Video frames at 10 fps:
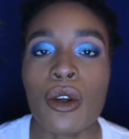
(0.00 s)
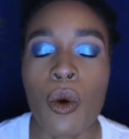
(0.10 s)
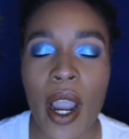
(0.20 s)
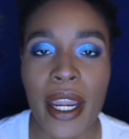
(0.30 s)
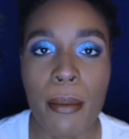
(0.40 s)

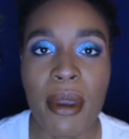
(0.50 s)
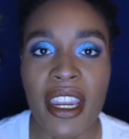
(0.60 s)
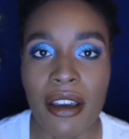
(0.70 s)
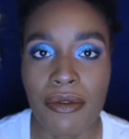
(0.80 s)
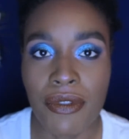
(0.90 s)
quite a
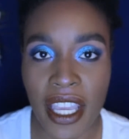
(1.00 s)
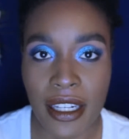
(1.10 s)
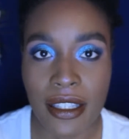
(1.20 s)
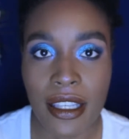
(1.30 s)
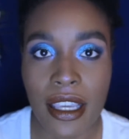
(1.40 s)
bit of
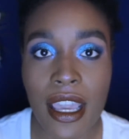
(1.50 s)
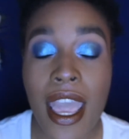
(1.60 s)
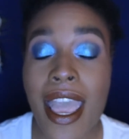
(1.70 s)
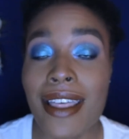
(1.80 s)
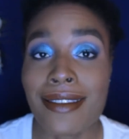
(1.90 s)
fantasy
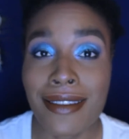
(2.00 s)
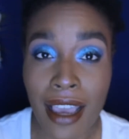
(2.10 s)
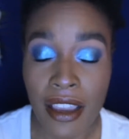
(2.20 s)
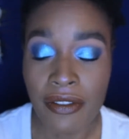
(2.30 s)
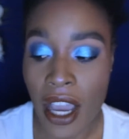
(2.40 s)
and
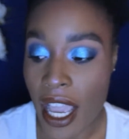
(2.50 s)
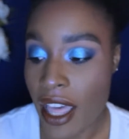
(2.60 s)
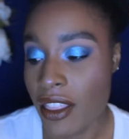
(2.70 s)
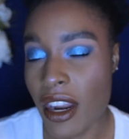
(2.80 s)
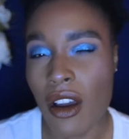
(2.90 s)
sci-fi,
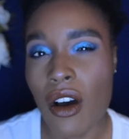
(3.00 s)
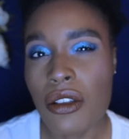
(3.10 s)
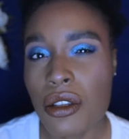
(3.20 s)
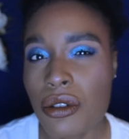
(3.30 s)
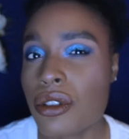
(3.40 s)
and then I
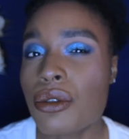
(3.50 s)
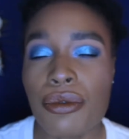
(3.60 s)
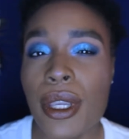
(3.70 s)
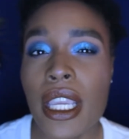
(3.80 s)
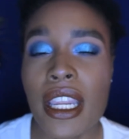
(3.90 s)
also do
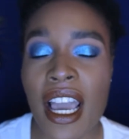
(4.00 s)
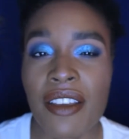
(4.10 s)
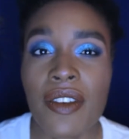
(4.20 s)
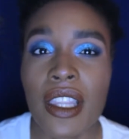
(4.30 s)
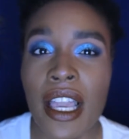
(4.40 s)
read, I
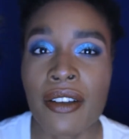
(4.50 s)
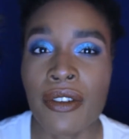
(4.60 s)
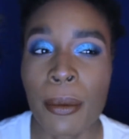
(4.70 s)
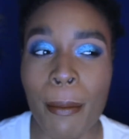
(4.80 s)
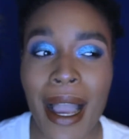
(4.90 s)
feel like,
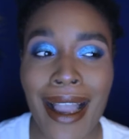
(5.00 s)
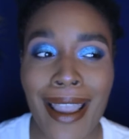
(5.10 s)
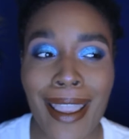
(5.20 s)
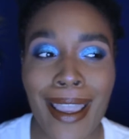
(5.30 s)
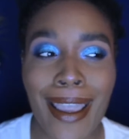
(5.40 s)
for
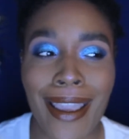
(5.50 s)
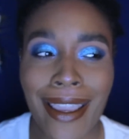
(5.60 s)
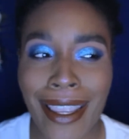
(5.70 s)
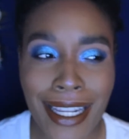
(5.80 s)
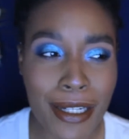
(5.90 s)
my
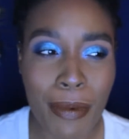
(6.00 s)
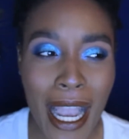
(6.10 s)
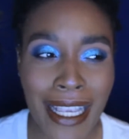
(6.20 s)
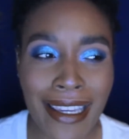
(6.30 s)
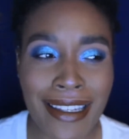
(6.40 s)
age
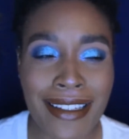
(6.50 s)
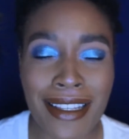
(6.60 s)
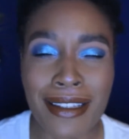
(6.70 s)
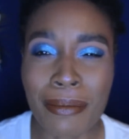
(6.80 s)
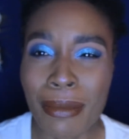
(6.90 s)
bracket and
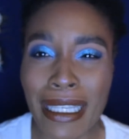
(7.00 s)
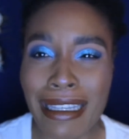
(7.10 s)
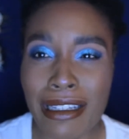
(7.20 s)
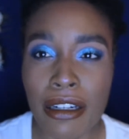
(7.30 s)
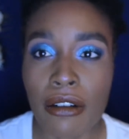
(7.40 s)
just me
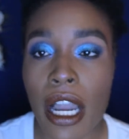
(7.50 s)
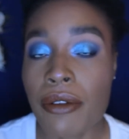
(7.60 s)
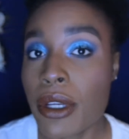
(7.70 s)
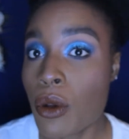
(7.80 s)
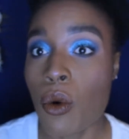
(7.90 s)
in general, I
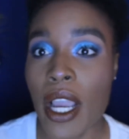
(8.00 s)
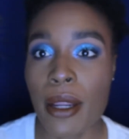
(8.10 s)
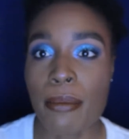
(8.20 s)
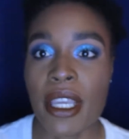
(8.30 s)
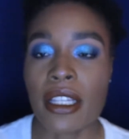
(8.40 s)
read quite
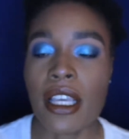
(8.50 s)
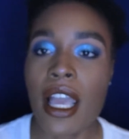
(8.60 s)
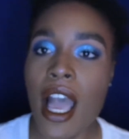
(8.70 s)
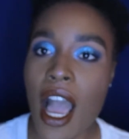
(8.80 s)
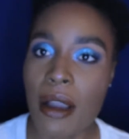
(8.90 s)
a bit.
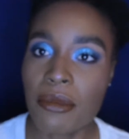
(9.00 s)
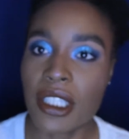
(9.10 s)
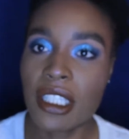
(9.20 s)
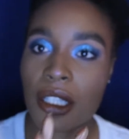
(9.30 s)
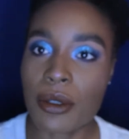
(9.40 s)
I'm
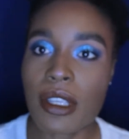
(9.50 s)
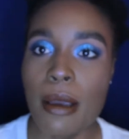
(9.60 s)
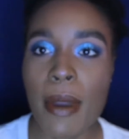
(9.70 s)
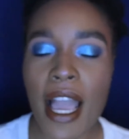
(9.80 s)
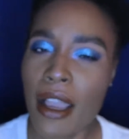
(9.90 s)
really close
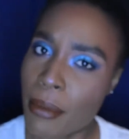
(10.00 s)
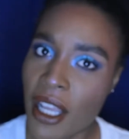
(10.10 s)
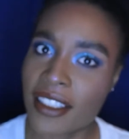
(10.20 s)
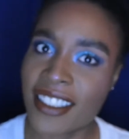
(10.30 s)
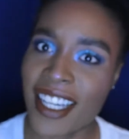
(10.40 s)
up, I
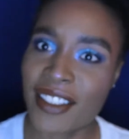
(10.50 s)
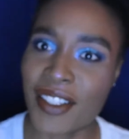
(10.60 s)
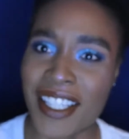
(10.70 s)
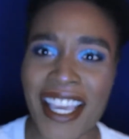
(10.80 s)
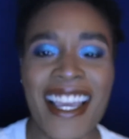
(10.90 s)
apologize
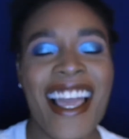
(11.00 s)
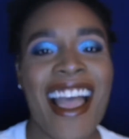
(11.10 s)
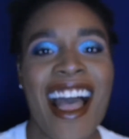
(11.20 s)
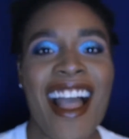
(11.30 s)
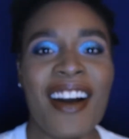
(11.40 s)
for that.
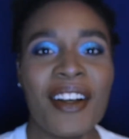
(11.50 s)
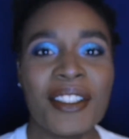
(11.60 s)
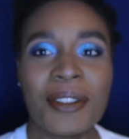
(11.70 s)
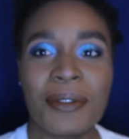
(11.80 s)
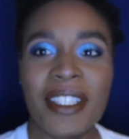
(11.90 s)
I
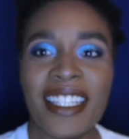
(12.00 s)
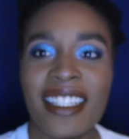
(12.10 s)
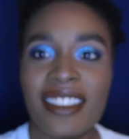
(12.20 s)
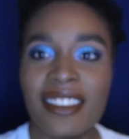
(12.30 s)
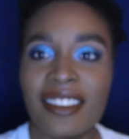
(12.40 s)
also read